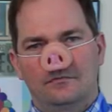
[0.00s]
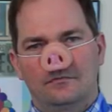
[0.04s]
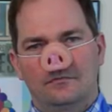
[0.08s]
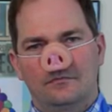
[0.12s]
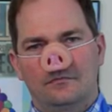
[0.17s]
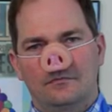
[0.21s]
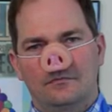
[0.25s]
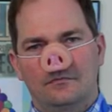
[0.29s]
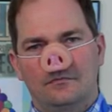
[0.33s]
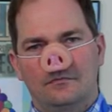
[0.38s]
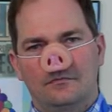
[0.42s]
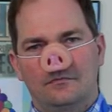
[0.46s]

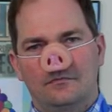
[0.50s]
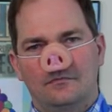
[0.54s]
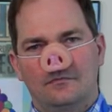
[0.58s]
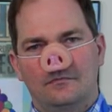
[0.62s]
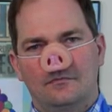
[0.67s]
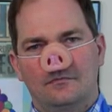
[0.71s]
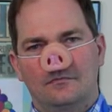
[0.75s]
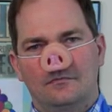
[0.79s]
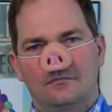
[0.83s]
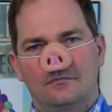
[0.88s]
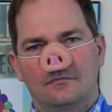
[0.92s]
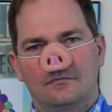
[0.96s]

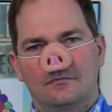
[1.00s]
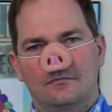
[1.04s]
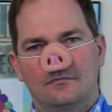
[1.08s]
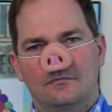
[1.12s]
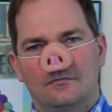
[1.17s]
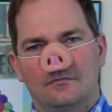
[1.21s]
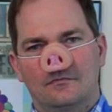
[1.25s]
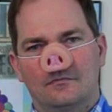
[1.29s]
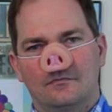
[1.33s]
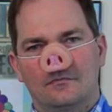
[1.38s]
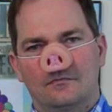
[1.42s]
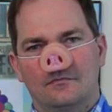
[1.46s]

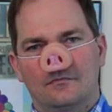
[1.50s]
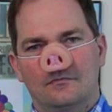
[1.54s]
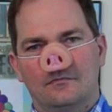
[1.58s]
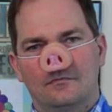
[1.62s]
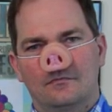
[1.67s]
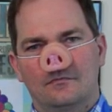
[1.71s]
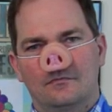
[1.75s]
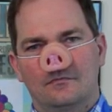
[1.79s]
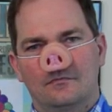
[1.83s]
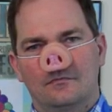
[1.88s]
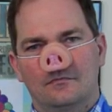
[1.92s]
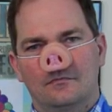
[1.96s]

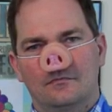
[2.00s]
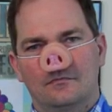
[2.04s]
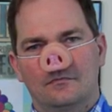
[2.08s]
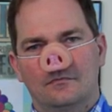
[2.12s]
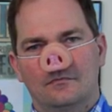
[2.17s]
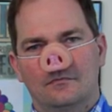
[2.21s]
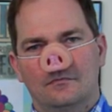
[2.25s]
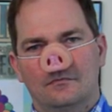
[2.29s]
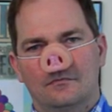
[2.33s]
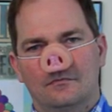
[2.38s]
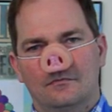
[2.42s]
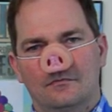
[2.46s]

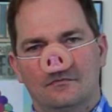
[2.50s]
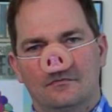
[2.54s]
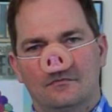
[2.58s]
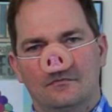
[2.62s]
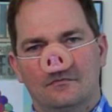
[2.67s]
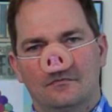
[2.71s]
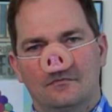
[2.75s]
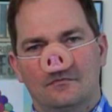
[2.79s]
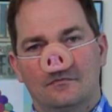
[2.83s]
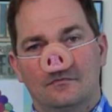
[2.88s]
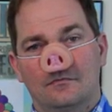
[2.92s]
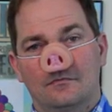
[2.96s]

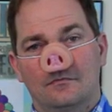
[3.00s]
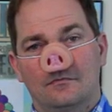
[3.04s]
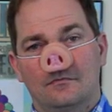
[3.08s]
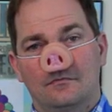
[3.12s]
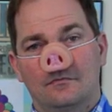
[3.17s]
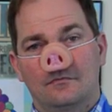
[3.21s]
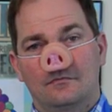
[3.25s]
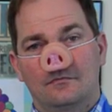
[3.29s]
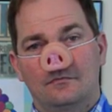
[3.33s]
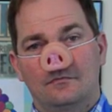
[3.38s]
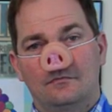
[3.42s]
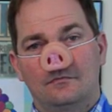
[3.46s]

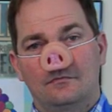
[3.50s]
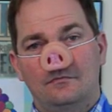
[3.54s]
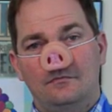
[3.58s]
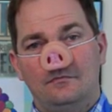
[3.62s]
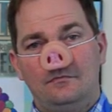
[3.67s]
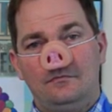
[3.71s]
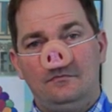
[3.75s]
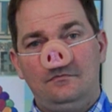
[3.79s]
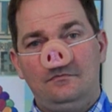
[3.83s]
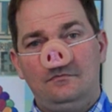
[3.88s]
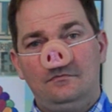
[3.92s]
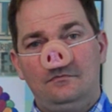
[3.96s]

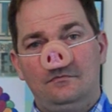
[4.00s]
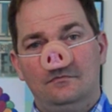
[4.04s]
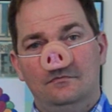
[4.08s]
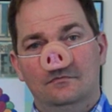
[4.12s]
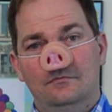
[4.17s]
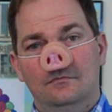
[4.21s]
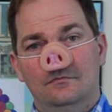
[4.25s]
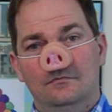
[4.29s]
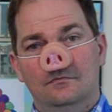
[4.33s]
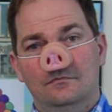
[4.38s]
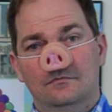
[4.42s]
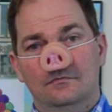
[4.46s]

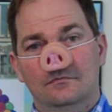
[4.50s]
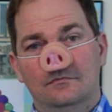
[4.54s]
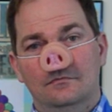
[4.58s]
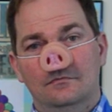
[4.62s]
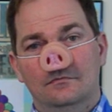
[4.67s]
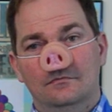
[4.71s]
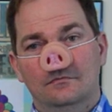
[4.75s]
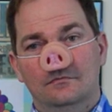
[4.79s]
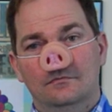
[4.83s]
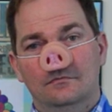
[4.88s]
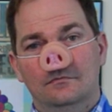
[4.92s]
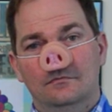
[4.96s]

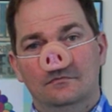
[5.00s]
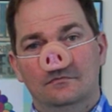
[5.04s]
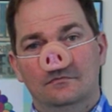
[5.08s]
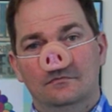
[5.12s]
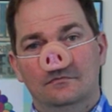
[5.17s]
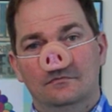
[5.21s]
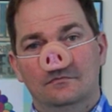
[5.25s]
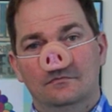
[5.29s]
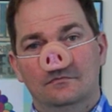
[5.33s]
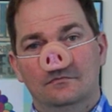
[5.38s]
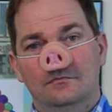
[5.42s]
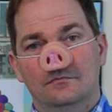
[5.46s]

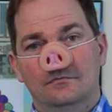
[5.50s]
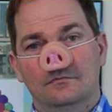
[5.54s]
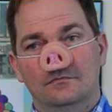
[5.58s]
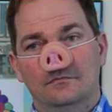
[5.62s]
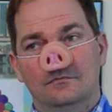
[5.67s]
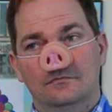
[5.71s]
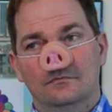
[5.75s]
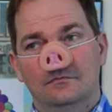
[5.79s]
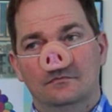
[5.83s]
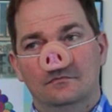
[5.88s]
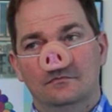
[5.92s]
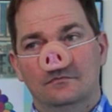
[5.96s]

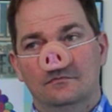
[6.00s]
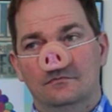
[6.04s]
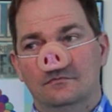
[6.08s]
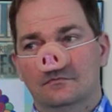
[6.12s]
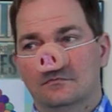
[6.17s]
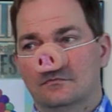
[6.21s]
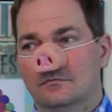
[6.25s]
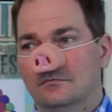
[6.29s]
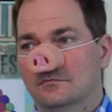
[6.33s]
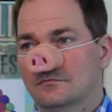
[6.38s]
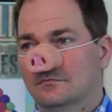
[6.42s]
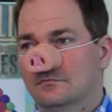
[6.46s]

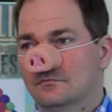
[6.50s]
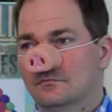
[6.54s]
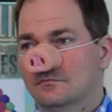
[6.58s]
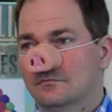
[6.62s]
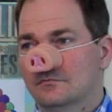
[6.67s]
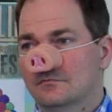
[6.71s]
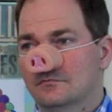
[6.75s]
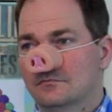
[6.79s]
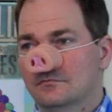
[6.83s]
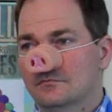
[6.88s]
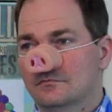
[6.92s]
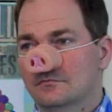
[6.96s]

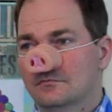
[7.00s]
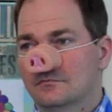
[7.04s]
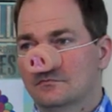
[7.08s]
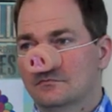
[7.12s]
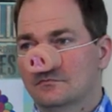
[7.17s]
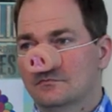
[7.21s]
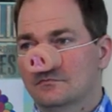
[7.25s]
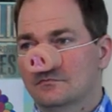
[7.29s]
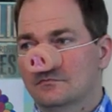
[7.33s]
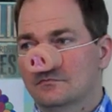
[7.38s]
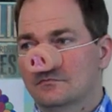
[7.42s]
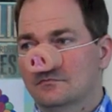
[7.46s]

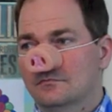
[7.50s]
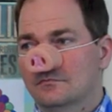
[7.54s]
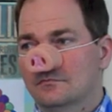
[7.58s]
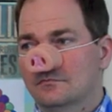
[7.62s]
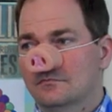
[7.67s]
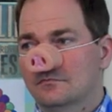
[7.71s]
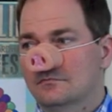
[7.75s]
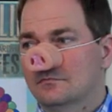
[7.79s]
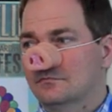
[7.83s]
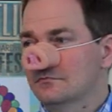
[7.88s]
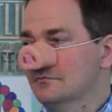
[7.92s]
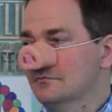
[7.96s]
(not speaking)